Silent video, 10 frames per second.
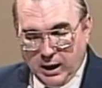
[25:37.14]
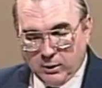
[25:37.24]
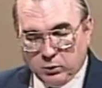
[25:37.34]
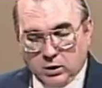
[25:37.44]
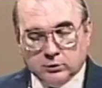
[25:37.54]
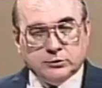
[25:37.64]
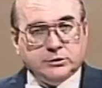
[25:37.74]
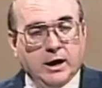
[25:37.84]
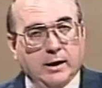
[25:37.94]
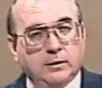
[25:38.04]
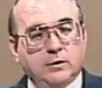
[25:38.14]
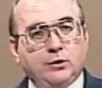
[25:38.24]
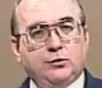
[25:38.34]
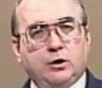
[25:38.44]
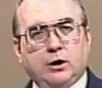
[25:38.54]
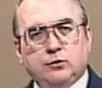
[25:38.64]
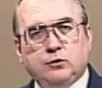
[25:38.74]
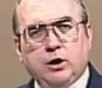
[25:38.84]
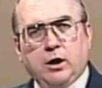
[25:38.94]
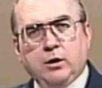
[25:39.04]
And we understand that these
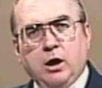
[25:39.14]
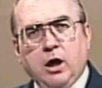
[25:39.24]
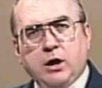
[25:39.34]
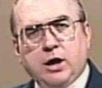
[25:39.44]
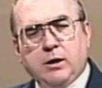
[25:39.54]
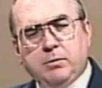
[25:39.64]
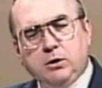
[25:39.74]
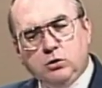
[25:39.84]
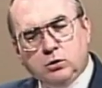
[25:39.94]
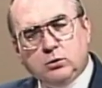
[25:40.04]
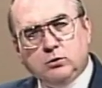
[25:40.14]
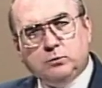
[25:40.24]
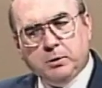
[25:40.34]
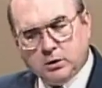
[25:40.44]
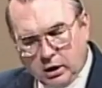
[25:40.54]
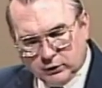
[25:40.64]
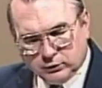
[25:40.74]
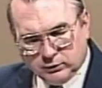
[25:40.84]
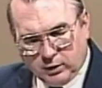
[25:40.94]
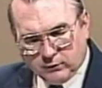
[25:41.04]
things can, can be used
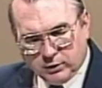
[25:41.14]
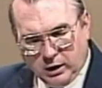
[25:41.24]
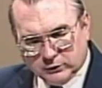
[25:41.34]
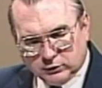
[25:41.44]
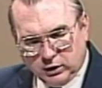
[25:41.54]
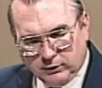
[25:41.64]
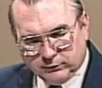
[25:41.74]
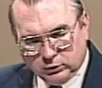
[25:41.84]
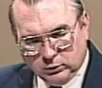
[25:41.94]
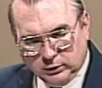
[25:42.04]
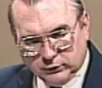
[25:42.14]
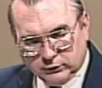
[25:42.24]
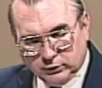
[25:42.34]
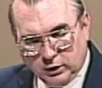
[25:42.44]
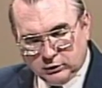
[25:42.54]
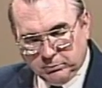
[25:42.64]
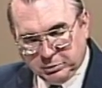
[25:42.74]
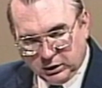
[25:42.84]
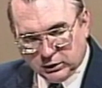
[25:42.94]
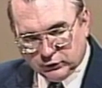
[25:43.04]
because of, of God's love to us to
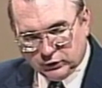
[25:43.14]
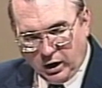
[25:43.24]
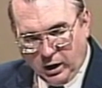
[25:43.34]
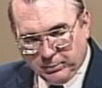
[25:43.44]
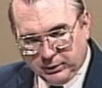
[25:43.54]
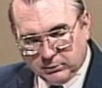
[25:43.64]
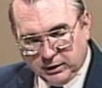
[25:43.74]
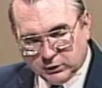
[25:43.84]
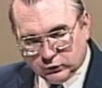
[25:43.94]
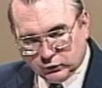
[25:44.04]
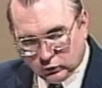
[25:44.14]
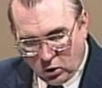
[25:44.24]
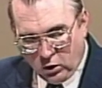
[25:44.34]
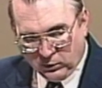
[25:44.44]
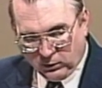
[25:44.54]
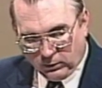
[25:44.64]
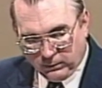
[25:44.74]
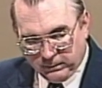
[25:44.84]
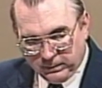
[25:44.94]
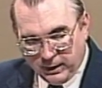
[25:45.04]
build us up and to make us
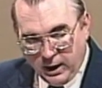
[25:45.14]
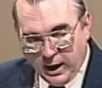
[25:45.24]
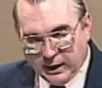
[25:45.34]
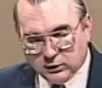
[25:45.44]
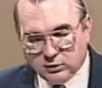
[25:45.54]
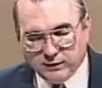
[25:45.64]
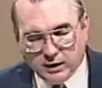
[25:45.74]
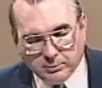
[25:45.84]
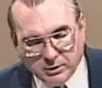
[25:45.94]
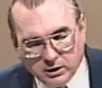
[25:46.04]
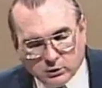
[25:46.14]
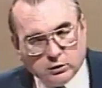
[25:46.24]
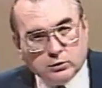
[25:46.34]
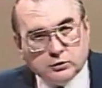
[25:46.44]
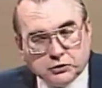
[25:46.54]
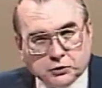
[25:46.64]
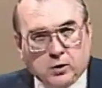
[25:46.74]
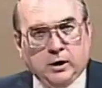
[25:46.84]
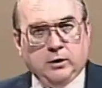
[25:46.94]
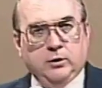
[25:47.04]
stronger and to develop inner
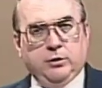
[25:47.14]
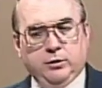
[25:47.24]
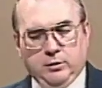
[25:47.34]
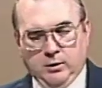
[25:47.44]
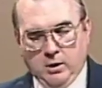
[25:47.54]
strength